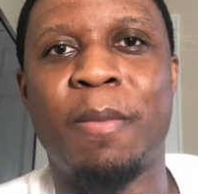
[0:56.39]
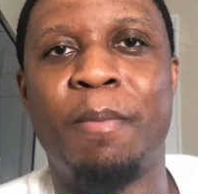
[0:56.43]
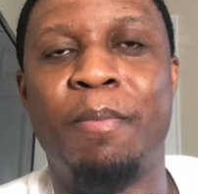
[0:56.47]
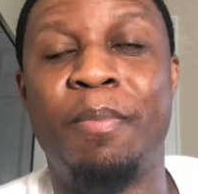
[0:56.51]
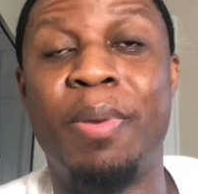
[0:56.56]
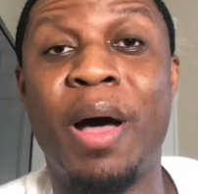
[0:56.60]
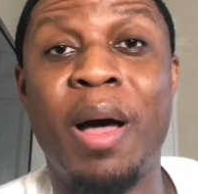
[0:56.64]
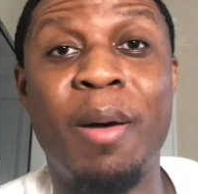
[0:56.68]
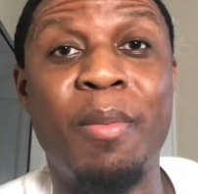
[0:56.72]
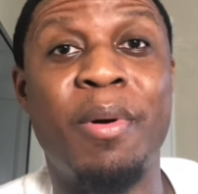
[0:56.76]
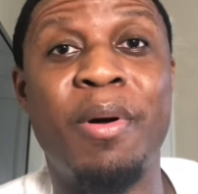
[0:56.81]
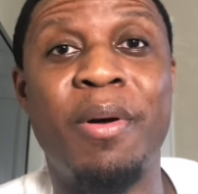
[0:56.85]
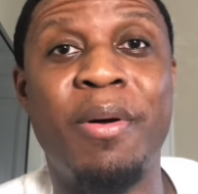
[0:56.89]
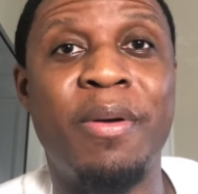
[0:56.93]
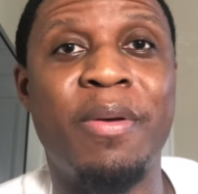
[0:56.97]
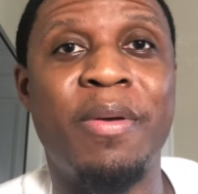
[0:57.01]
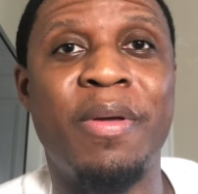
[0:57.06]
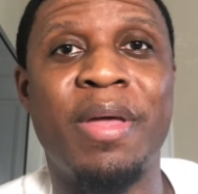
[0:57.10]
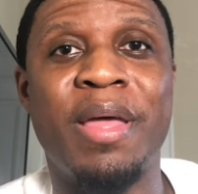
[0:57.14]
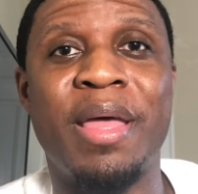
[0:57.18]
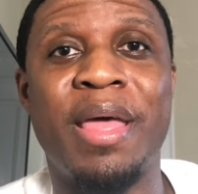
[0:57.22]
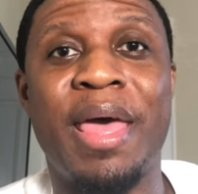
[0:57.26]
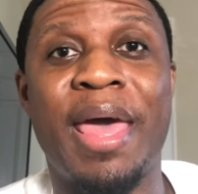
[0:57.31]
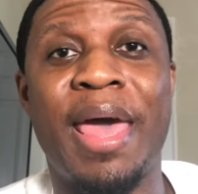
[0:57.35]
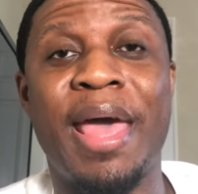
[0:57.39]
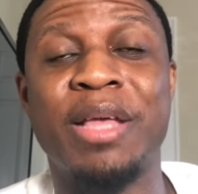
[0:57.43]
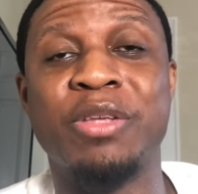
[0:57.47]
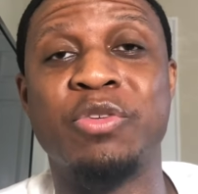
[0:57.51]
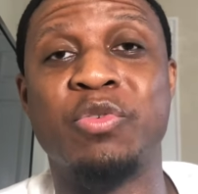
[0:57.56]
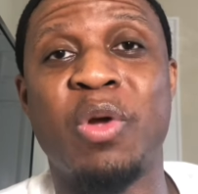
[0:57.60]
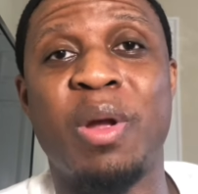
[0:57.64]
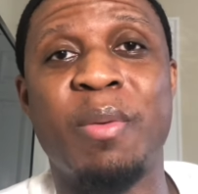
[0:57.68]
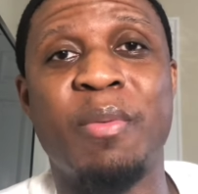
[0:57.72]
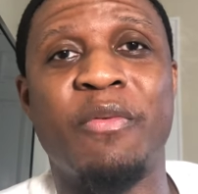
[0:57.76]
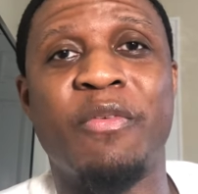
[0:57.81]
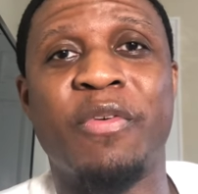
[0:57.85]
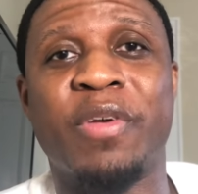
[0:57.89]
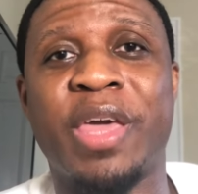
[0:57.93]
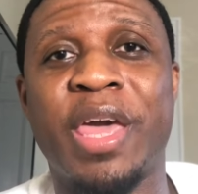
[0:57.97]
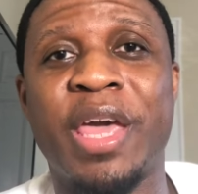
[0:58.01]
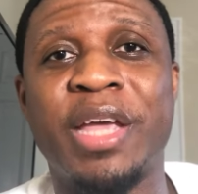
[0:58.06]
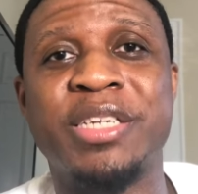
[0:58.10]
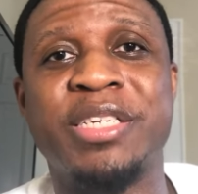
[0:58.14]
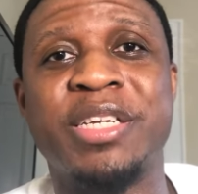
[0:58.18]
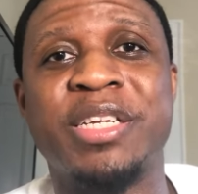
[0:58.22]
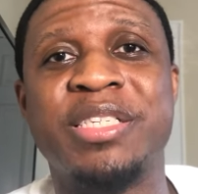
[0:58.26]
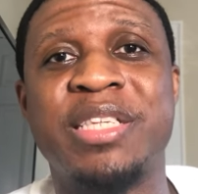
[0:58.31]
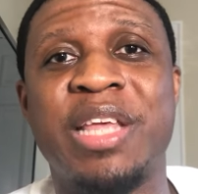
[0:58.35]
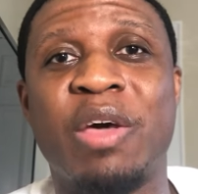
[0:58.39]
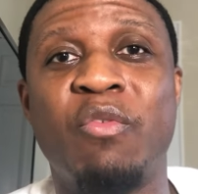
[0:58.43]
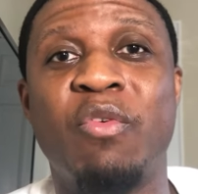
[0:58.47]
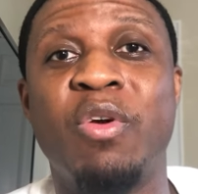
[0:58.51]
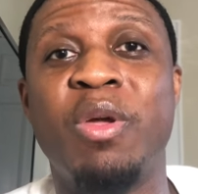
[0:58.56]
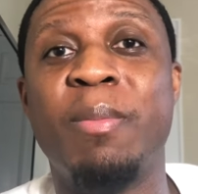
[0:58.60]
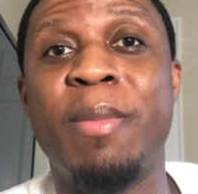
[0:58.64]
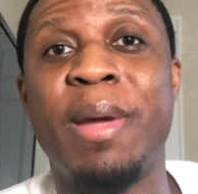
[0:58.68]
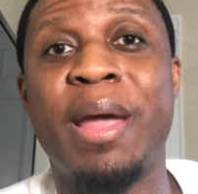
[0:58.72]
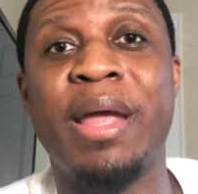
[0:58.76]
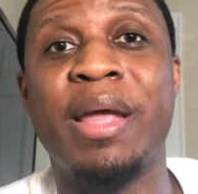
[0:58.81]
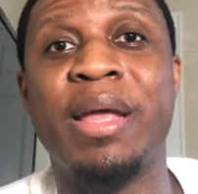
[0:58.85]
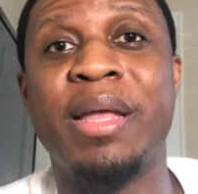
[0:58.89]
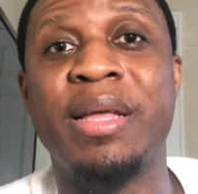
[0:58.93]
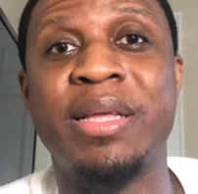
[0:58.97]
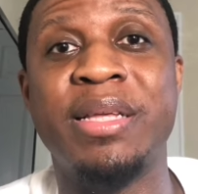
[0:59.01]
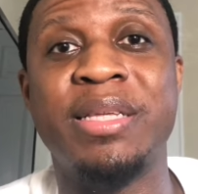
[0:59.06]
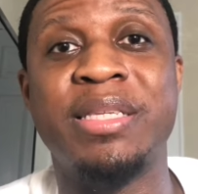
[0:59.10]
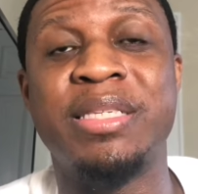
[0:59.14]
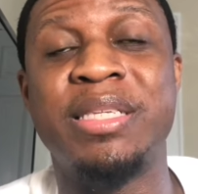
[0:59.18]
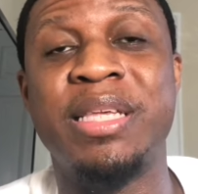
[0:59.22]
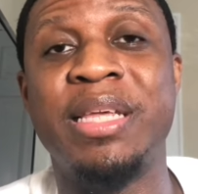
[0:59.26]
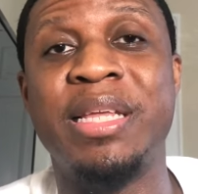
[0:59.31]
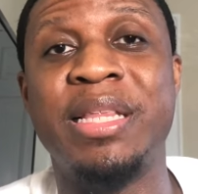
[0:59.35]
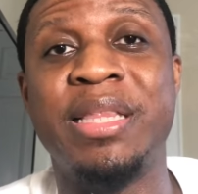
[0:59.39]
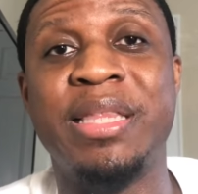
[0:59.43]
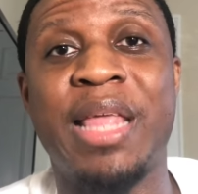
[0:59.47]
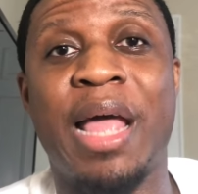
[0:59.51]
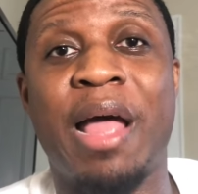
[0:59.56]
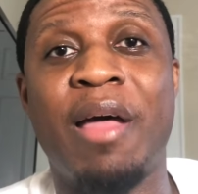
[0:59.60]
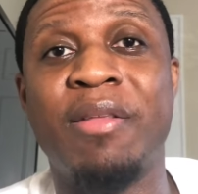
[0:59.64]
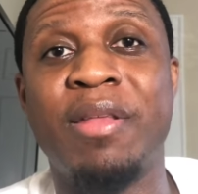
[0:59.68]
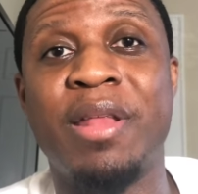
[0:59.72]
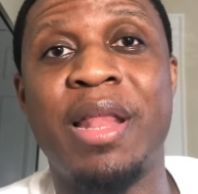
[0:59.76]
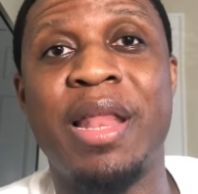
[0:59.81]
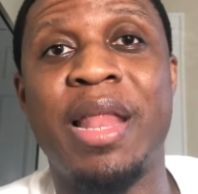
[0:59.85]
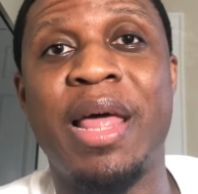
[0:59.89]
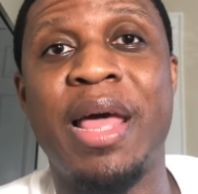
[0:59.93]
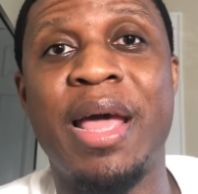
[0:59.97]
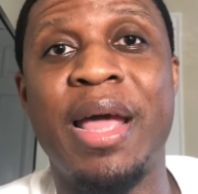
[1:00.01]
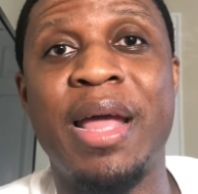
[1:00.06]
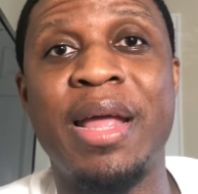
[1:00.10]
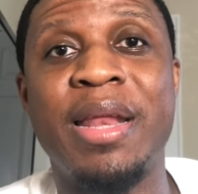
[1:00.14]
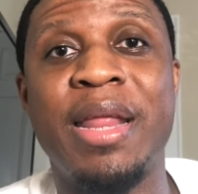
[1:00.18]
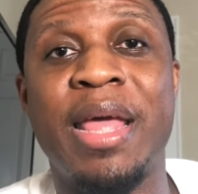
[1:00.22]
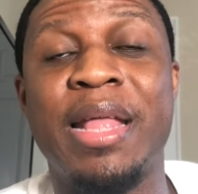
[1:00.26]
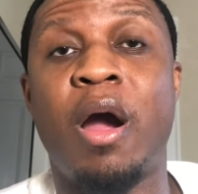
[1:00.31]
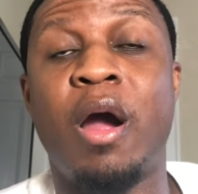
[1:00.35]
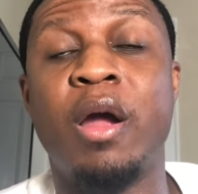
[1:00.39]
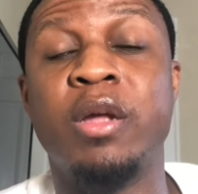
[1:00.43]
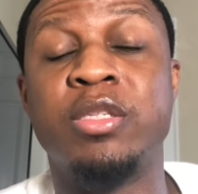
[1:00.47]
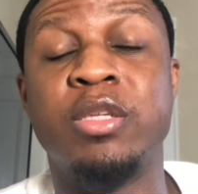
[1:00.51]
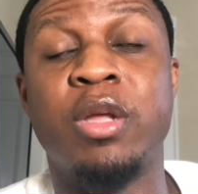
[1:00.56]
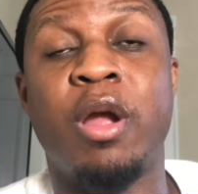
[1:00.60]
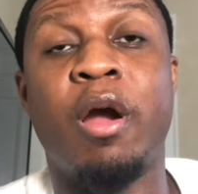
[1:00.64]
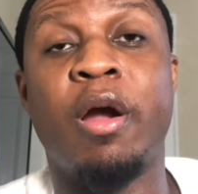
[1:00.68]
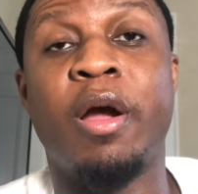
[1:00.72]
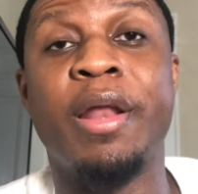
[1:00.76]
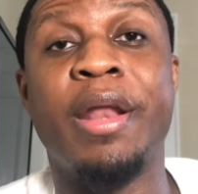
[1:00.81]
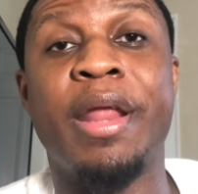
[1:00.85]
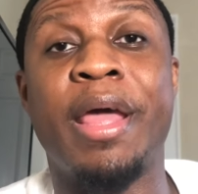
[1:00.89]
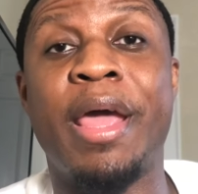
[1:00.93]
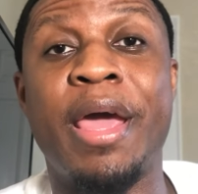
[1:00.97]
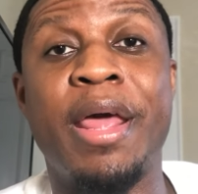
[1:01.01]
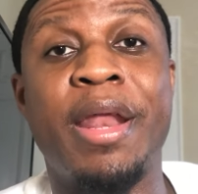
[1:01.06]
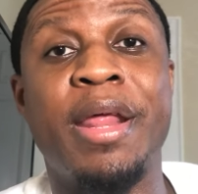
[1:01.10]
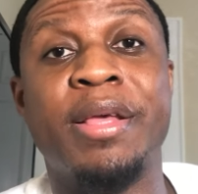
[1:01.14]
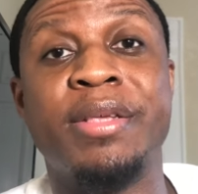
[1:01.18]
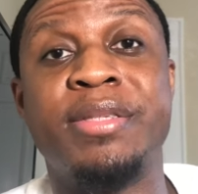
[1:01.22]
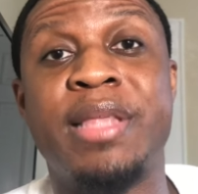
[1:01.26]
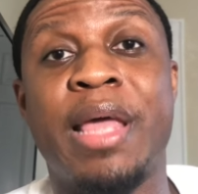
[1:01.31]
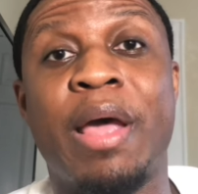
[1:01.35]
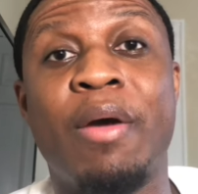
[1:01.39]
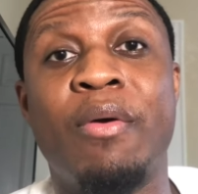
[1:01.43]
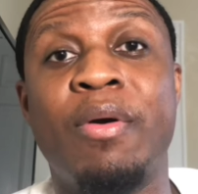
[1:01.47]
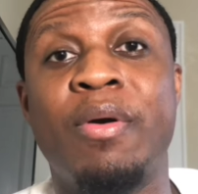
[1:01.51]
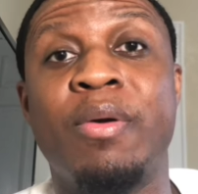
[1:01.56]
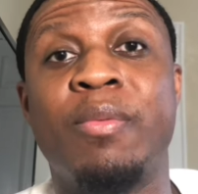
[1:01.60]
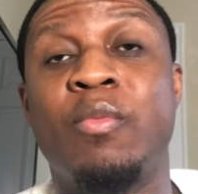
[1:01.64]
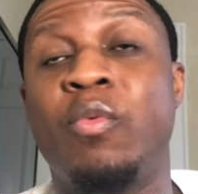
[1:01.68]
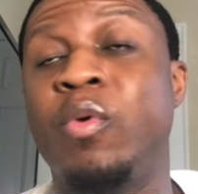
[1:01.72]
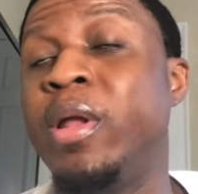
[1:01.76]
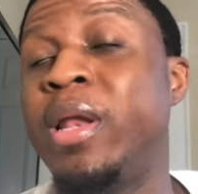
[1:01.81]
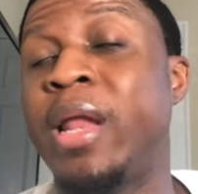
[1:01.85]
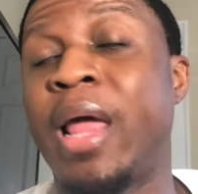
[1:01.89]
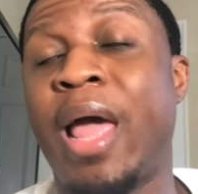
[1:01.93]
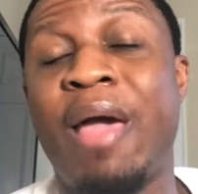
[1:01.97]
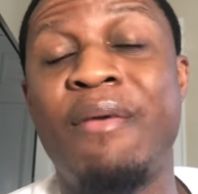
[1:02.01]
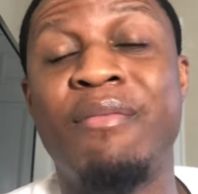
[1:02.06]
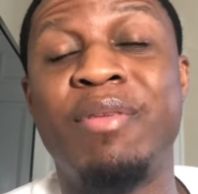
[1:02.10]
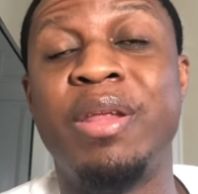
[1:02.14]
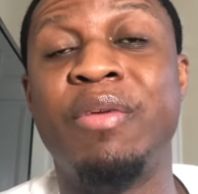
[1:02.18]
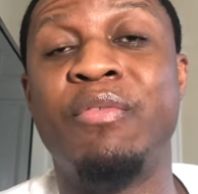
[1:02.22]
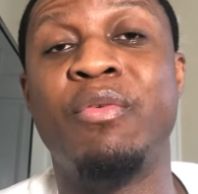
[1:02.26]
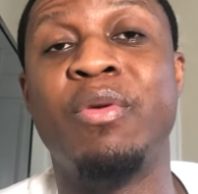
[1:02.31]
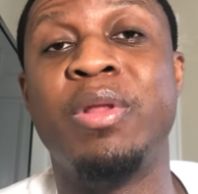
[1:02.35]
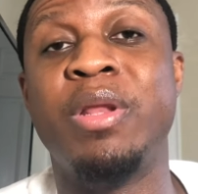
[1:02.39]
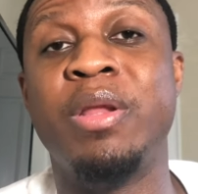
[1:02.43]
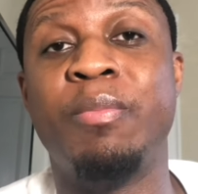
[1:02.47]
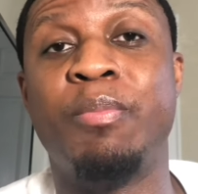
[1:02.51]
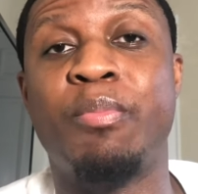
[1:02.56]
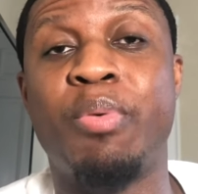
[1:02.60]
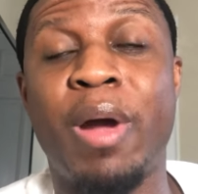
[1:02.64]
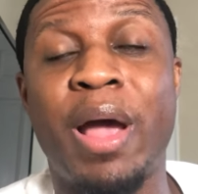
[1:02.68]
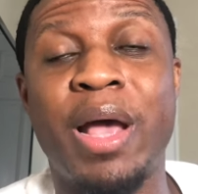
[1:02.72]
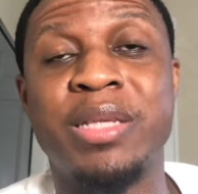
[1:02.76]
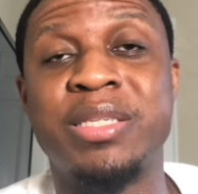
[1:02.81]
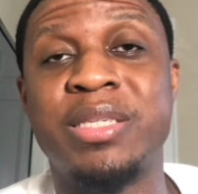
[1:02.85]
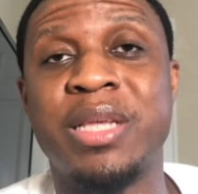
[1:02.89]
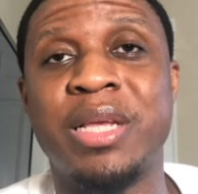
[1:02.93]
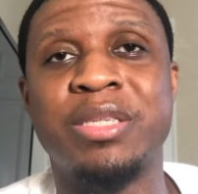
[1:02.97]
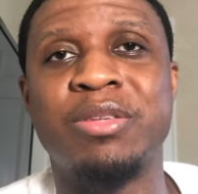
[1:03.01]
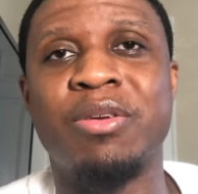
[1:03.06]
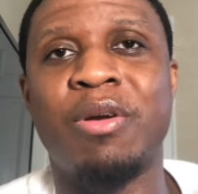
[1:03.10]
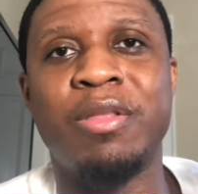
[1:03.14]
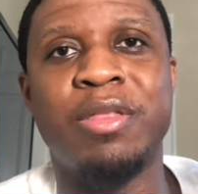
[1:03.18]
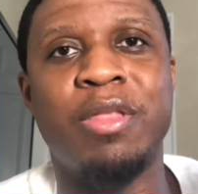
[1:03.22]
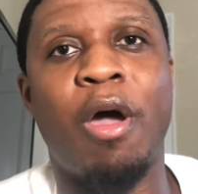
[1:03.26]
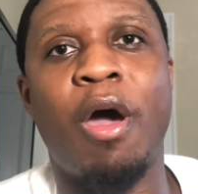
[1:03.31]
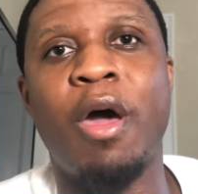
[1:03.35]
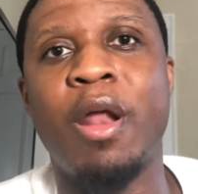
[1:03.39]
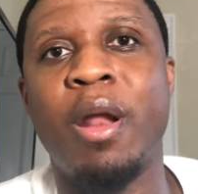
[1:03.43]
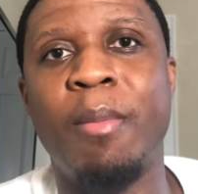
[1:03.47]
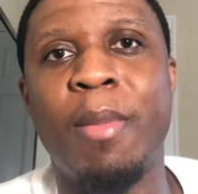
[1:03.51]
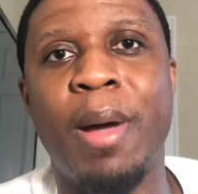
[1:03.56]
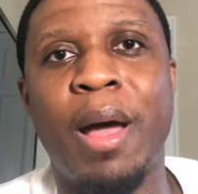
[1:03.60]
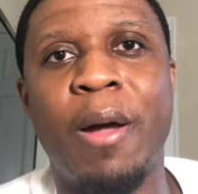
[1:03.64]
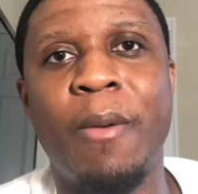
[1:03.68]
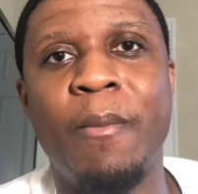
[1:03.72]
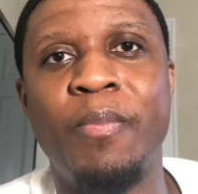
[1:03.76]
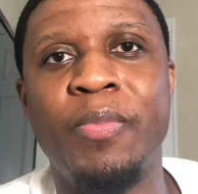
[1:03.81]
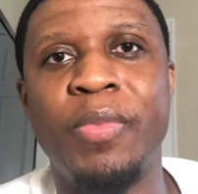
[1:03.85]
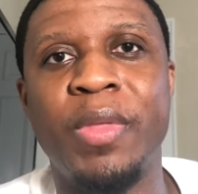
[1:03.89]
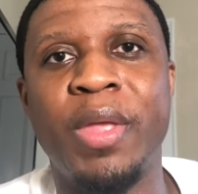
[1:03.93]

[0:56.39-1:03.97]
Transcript: bubble has ramifications that we may see down the line and are going to hit us that we haven't even really processed or thought about.